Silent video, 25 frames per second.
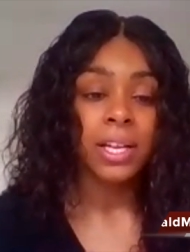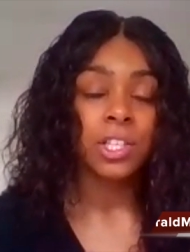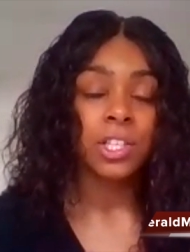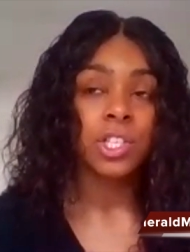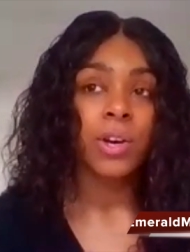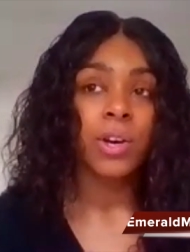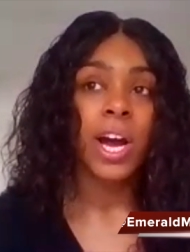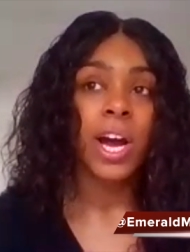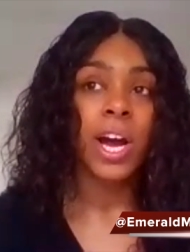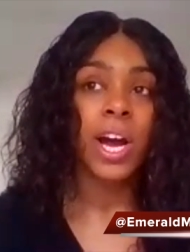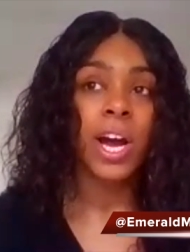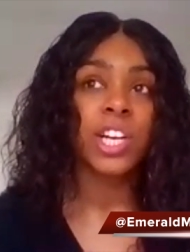
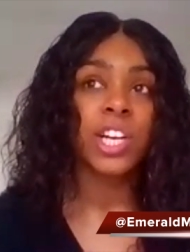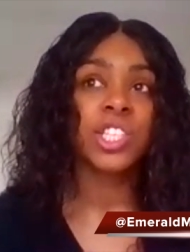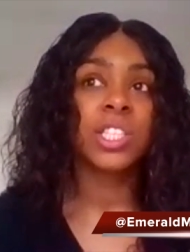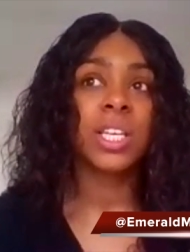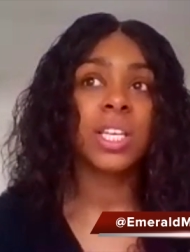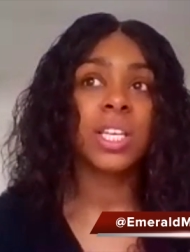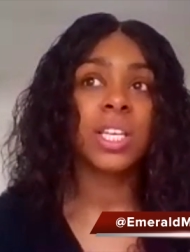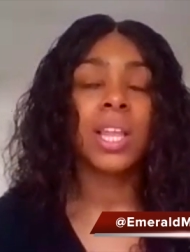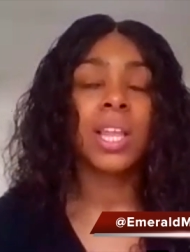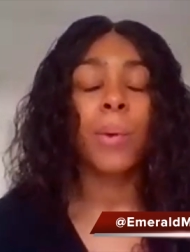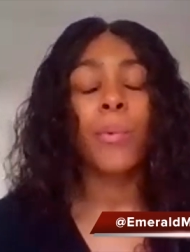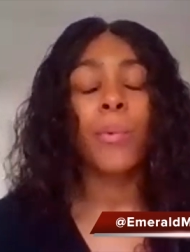And so I
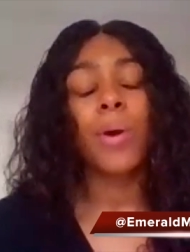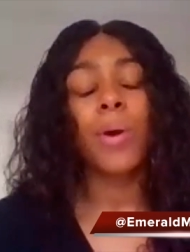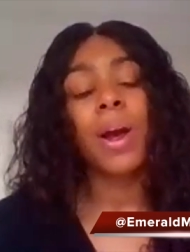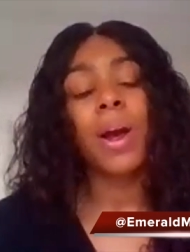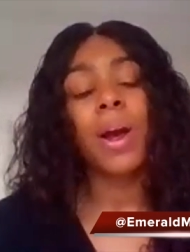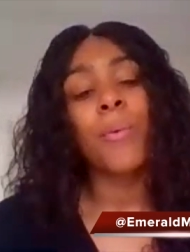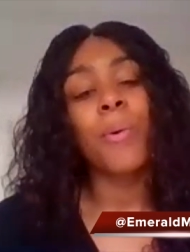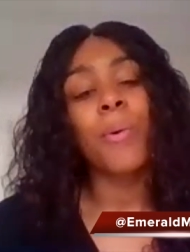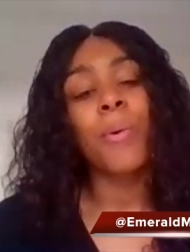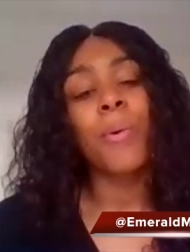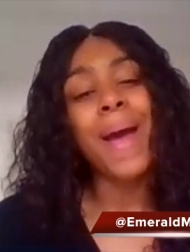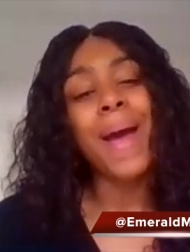just think that
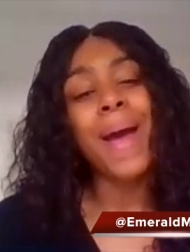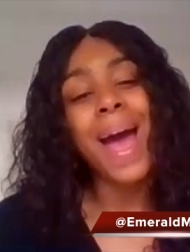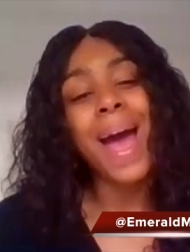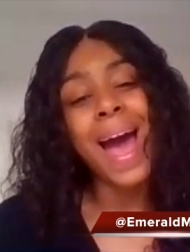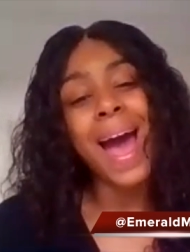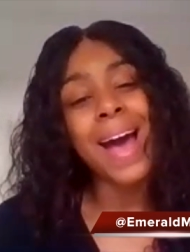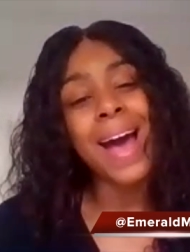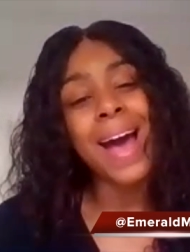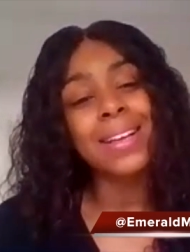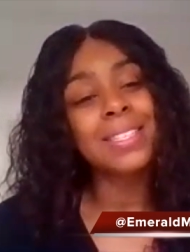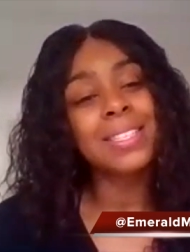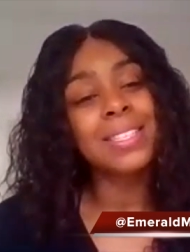we're at, we're
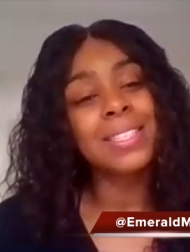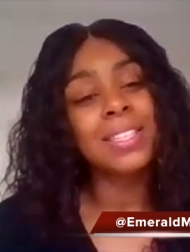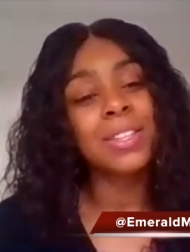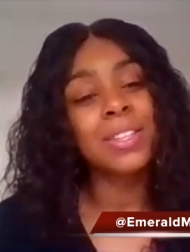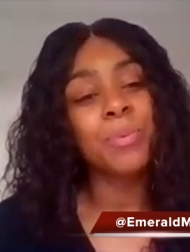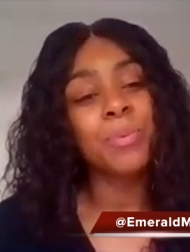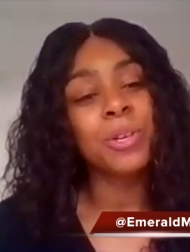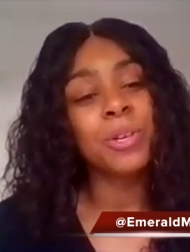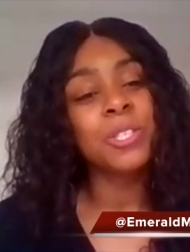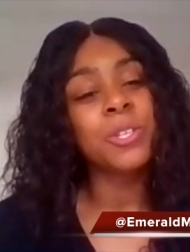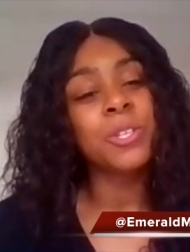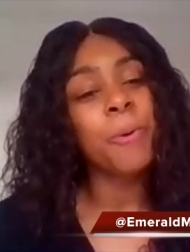past
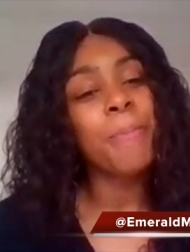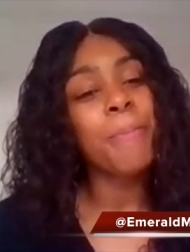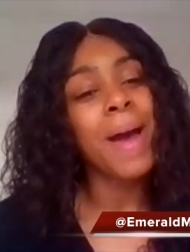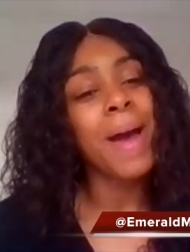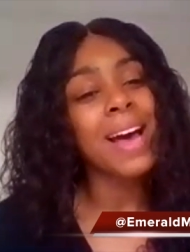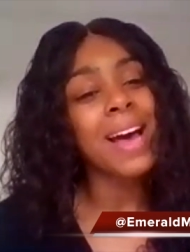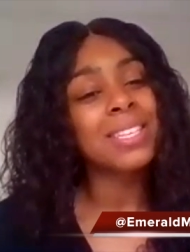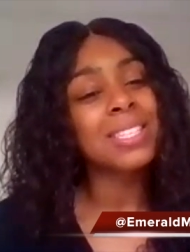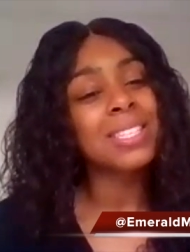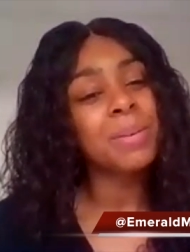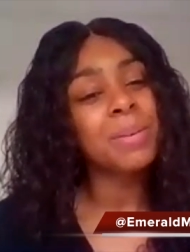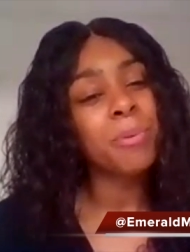we're so
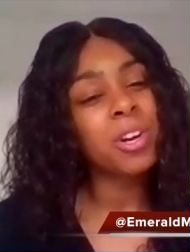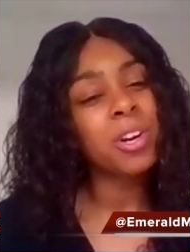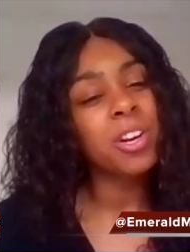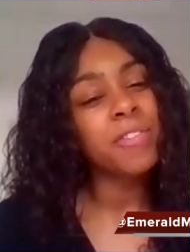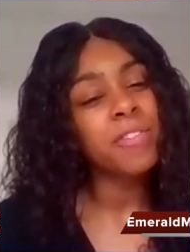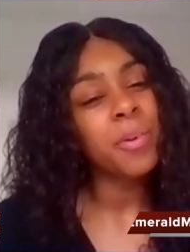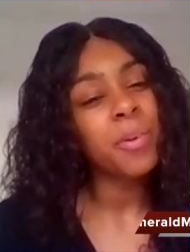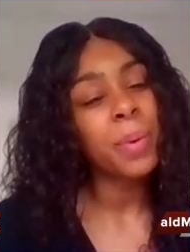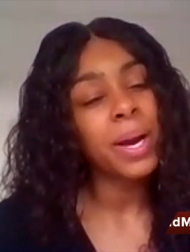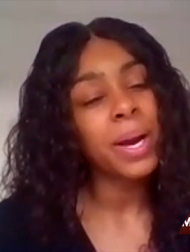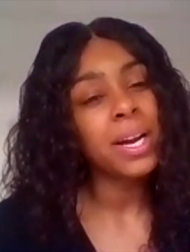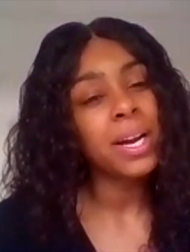past the
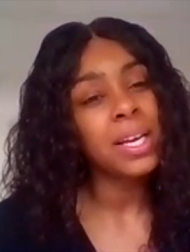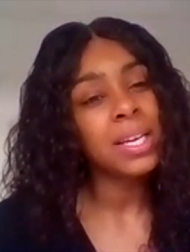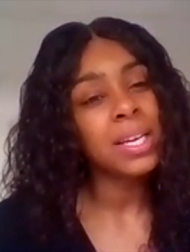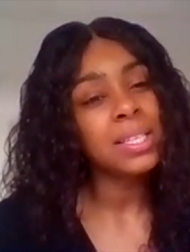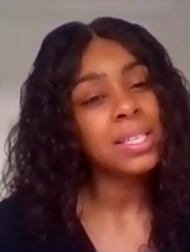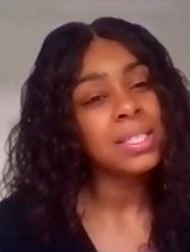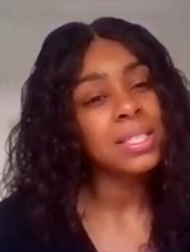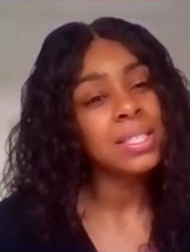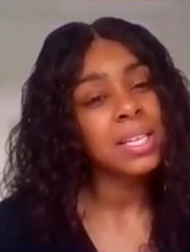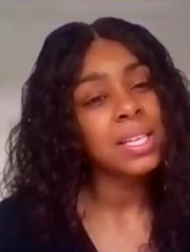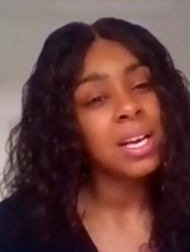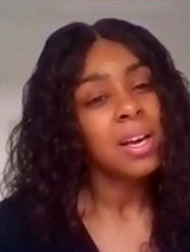point of
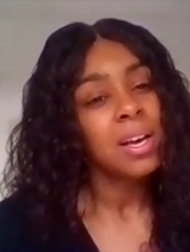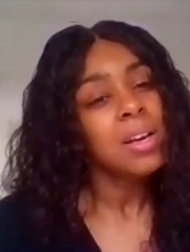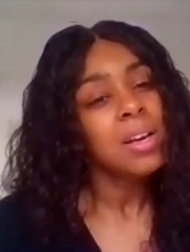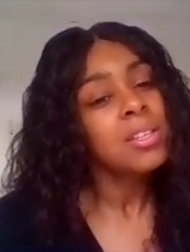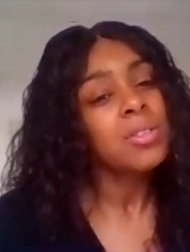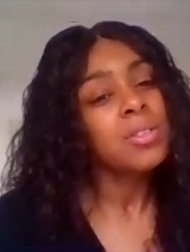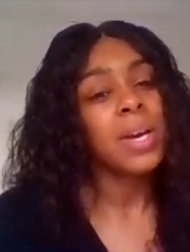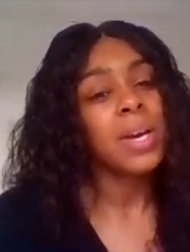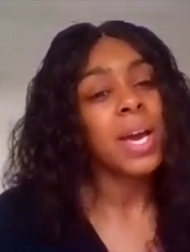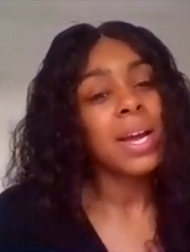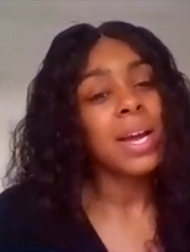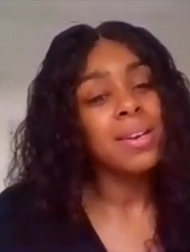awareness
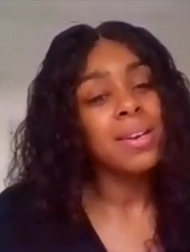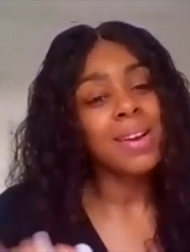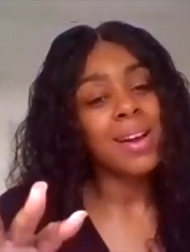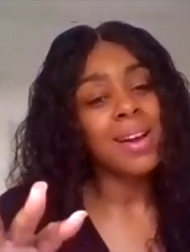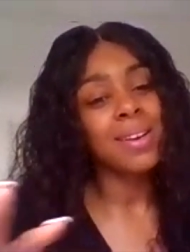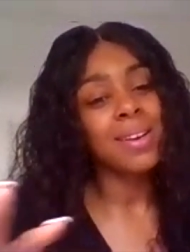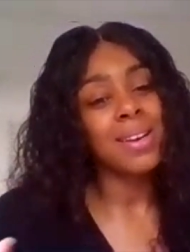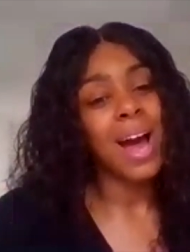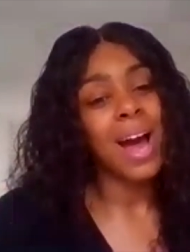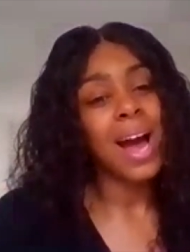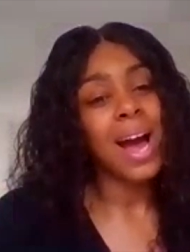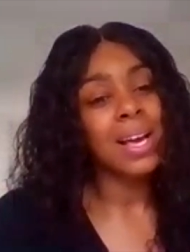so again,
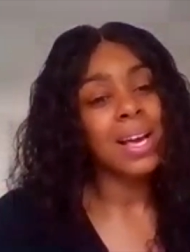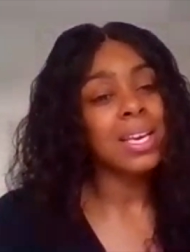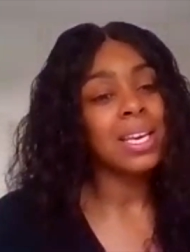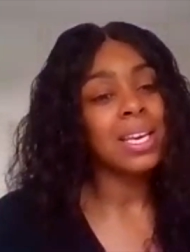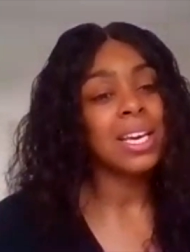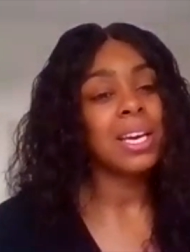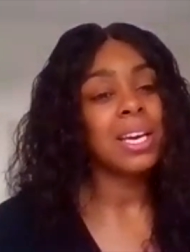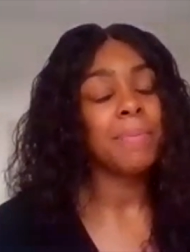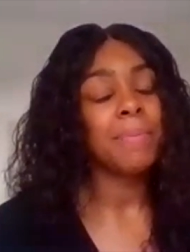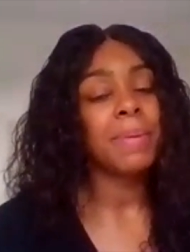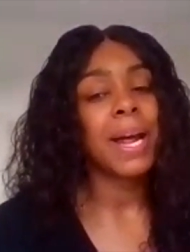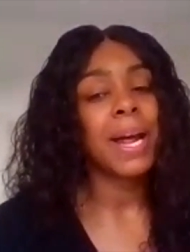not
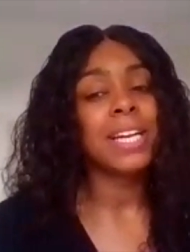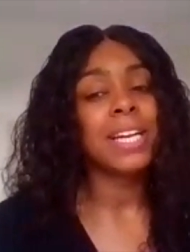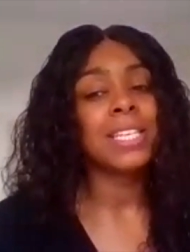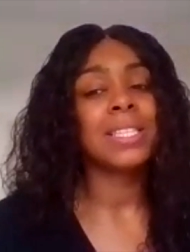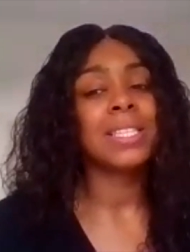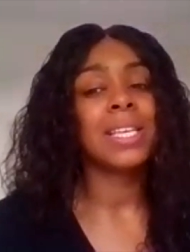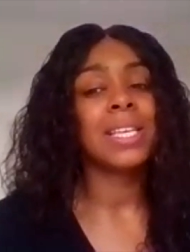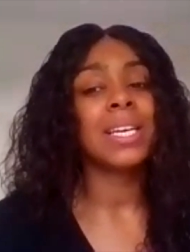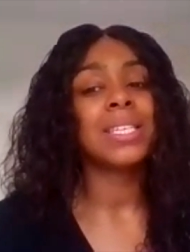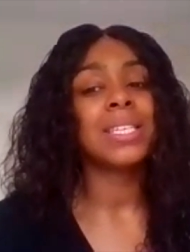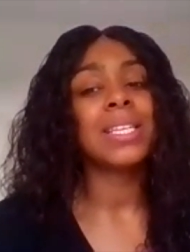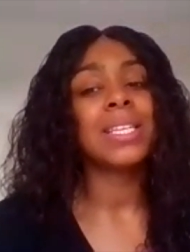knocking it, but I
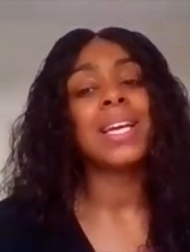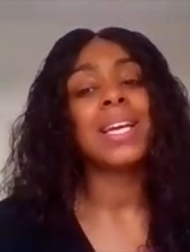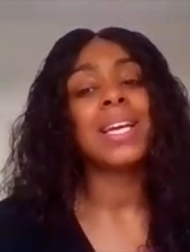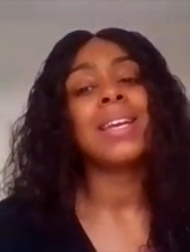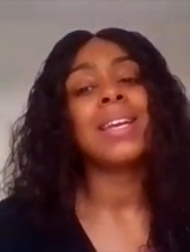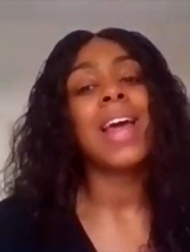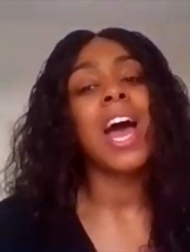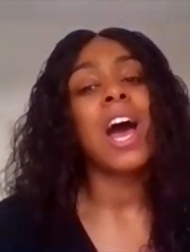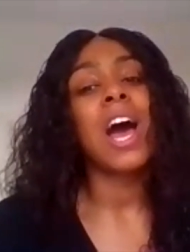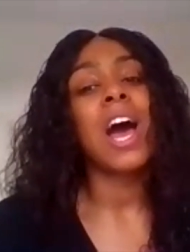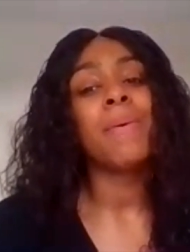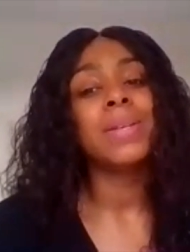just think it's
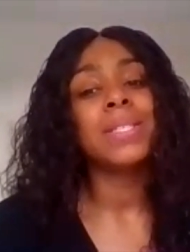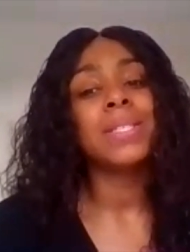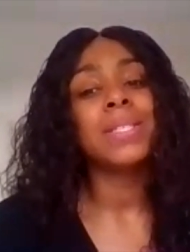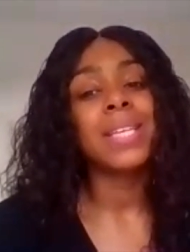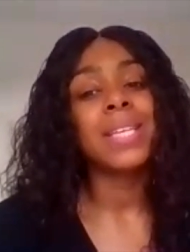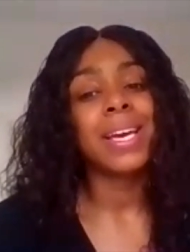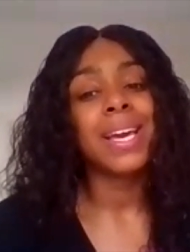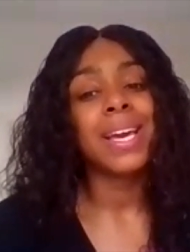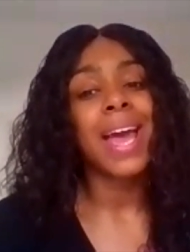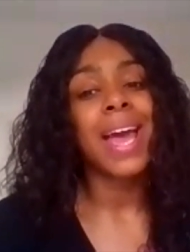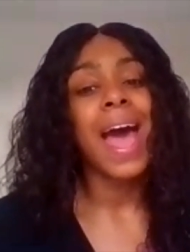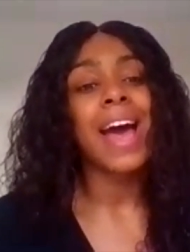like now
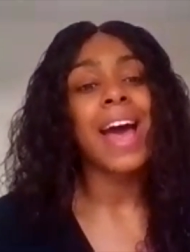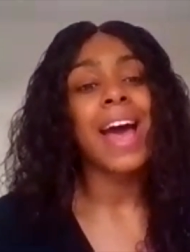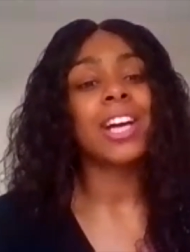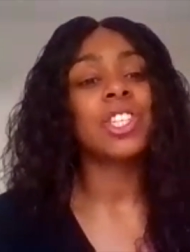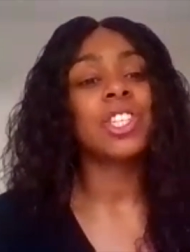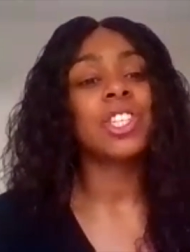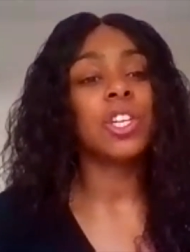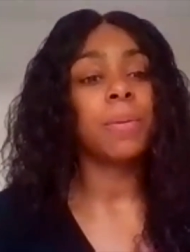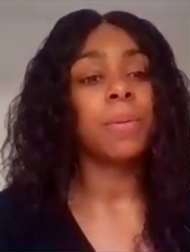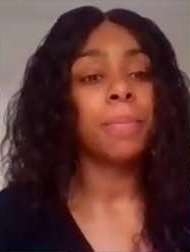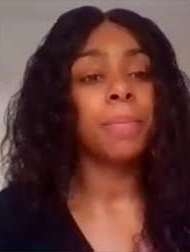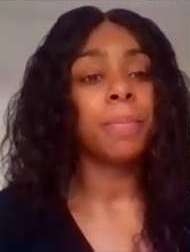it's like
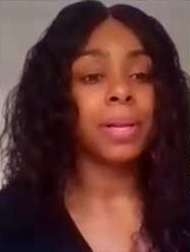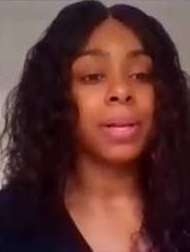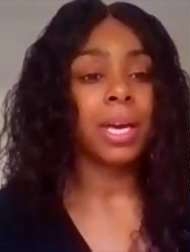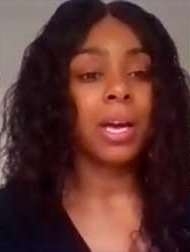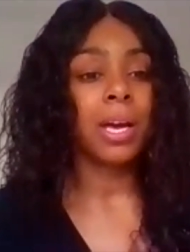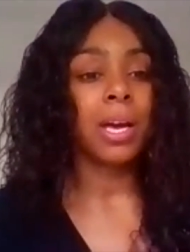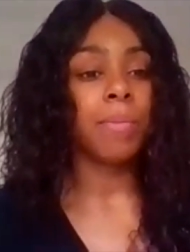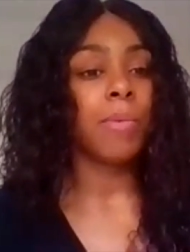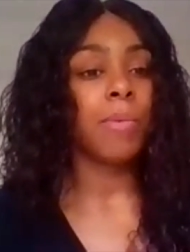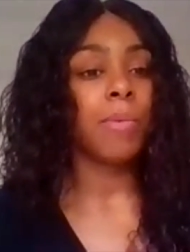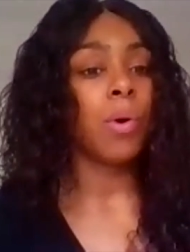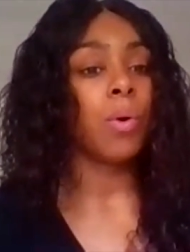action
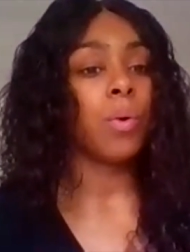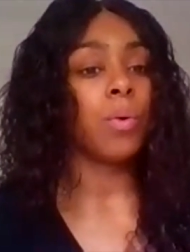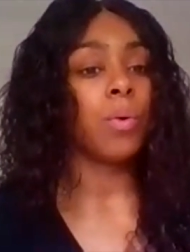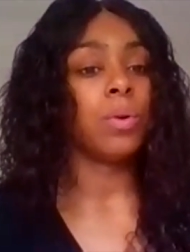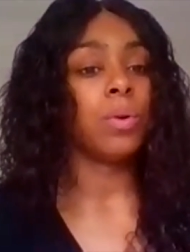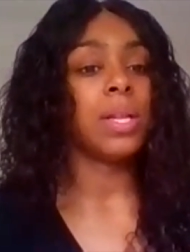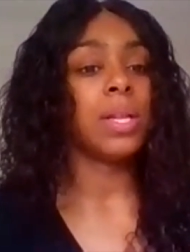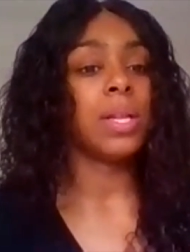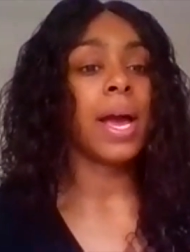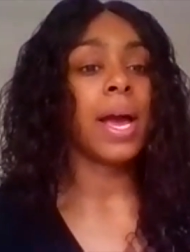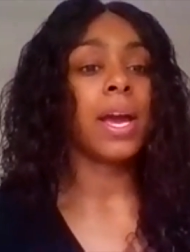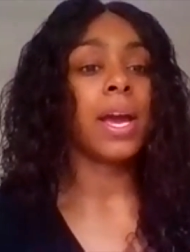plan mode.